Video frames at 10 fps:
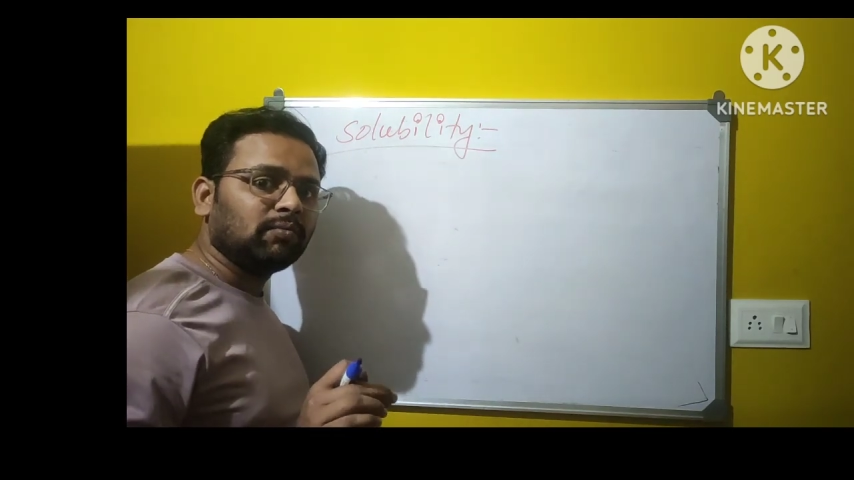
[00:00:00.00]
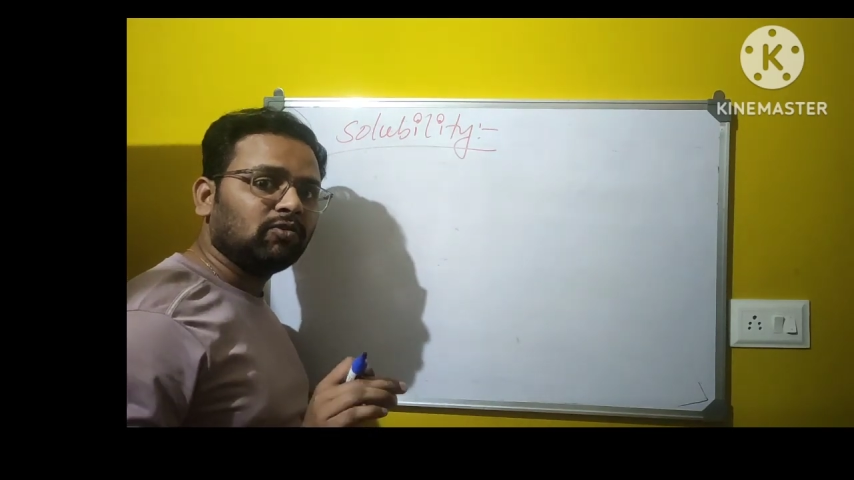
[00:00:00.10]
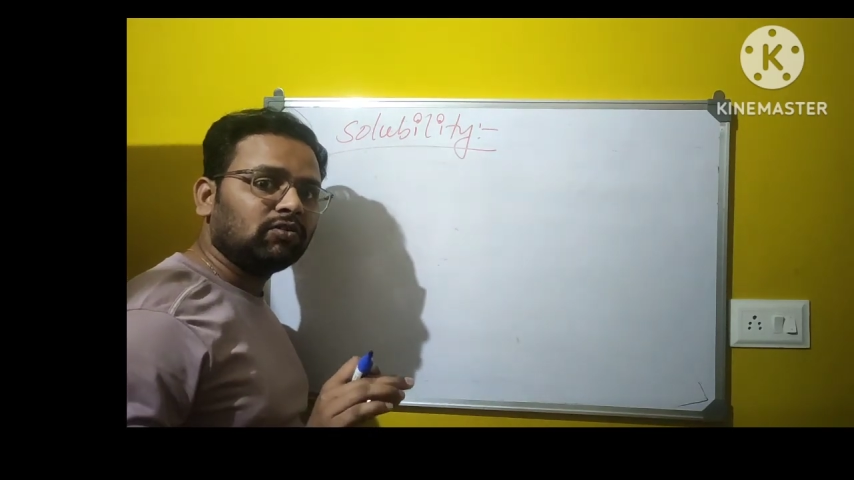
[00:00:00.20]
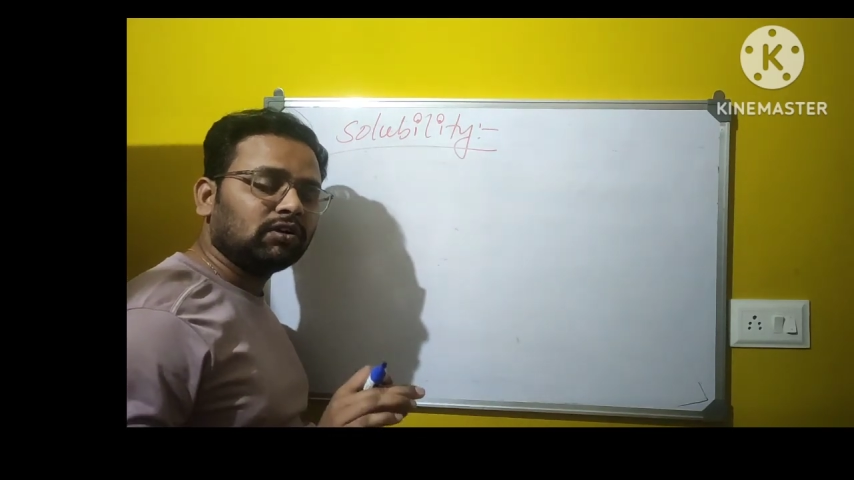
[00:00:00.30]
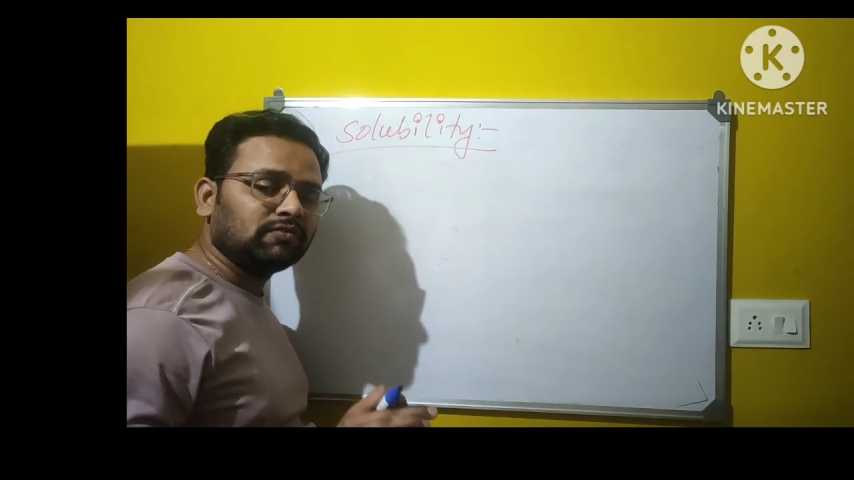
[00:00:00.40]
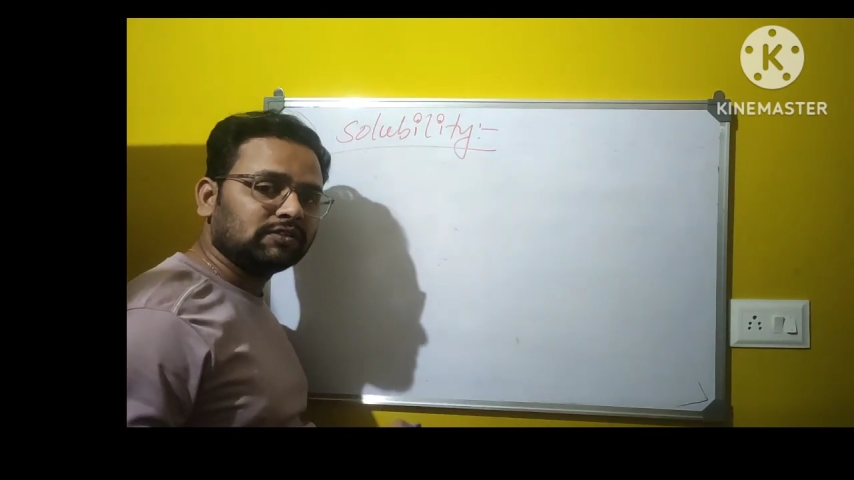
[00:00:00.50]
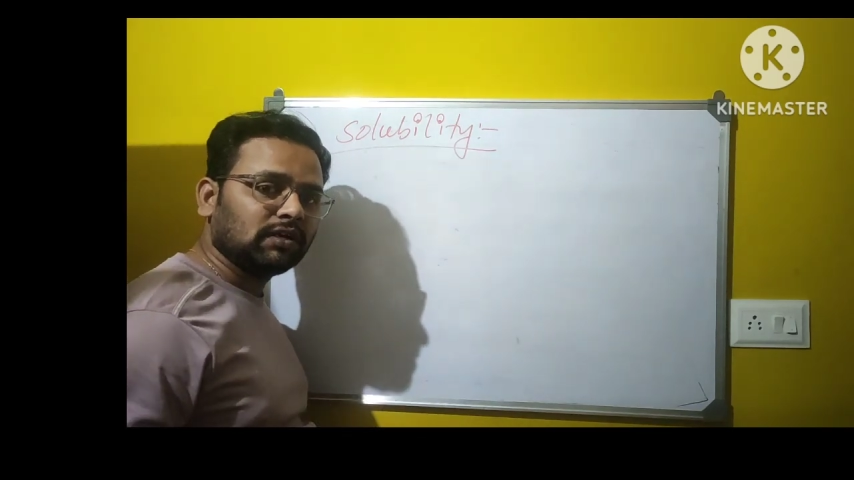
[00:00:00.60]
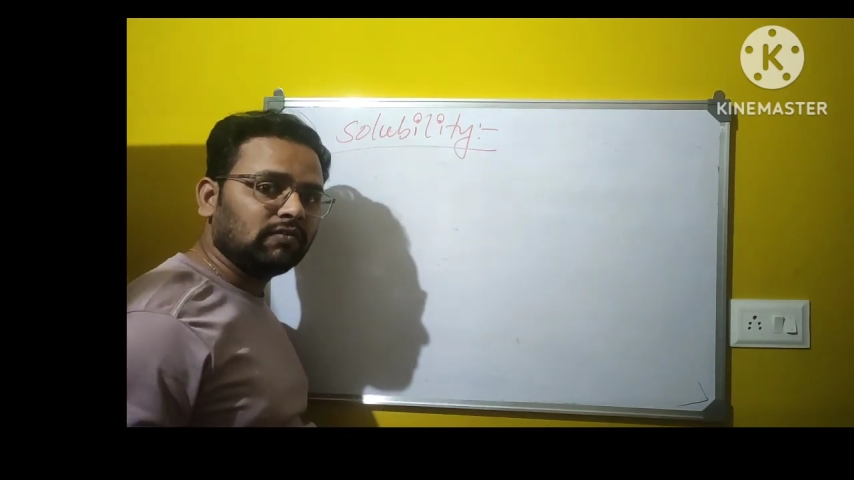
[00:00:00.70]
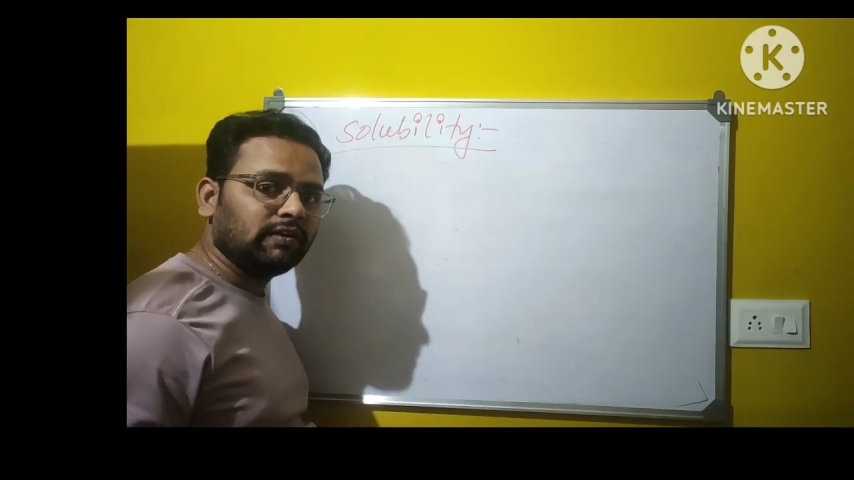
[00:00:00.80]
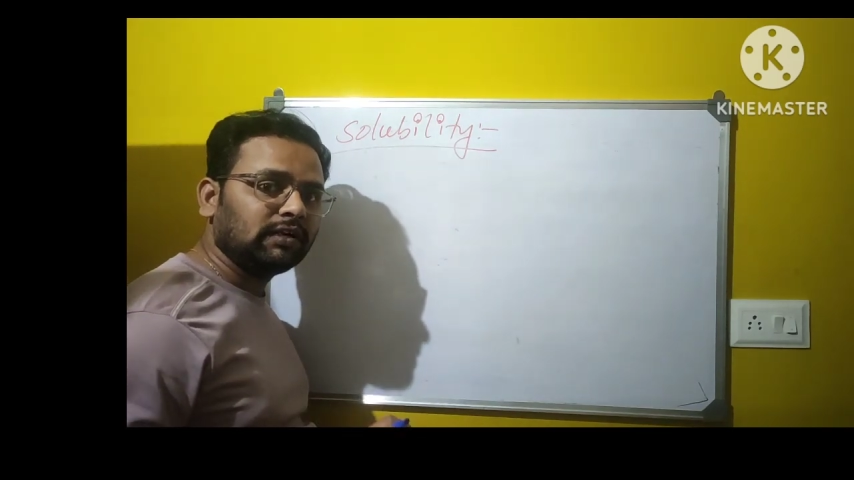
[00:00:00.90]
amount of
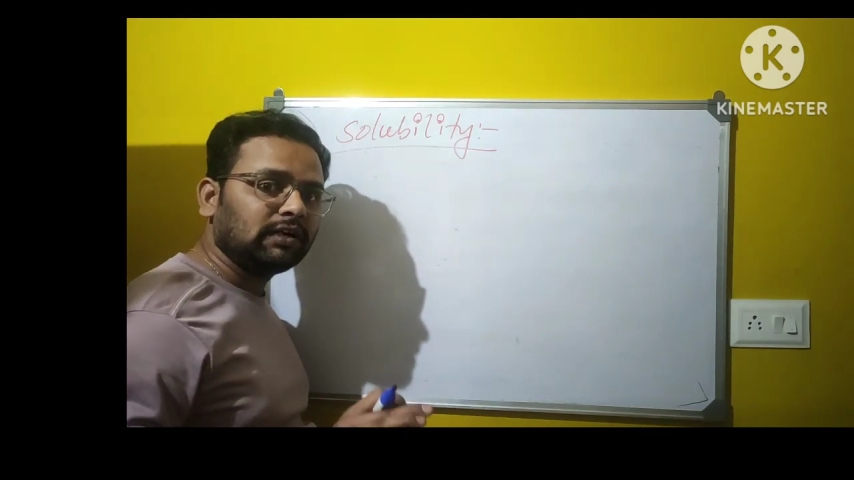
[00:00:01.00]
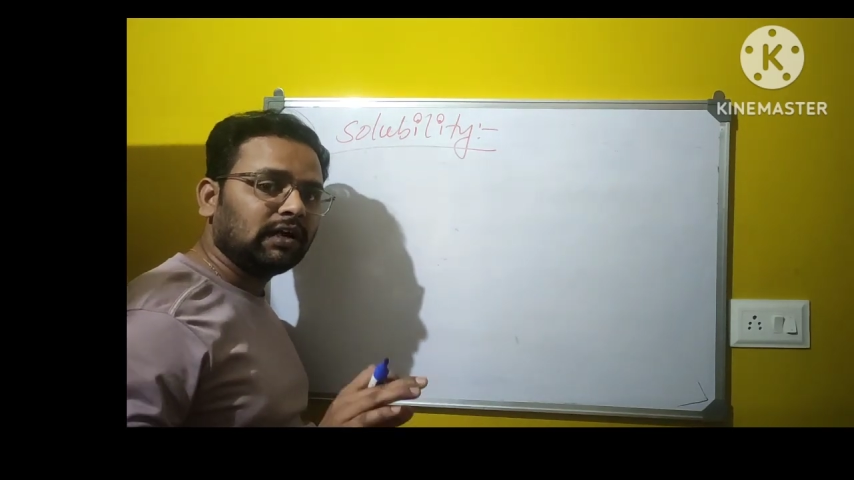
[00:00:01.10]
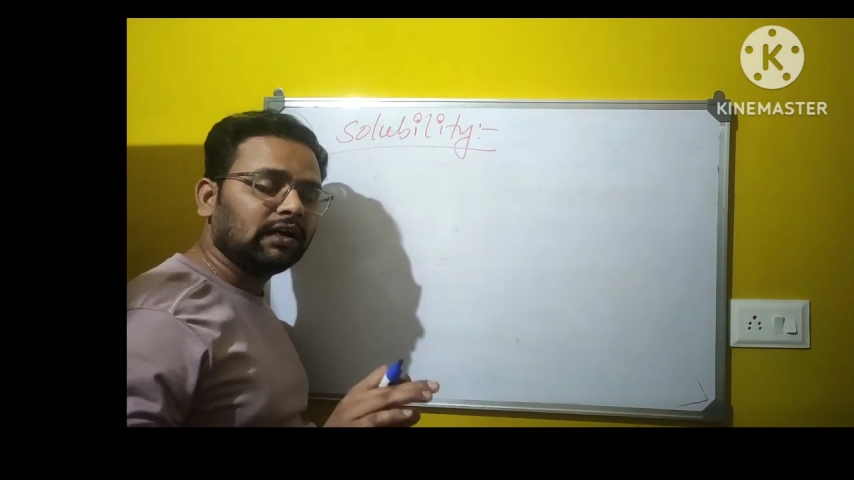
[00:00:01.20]
solvent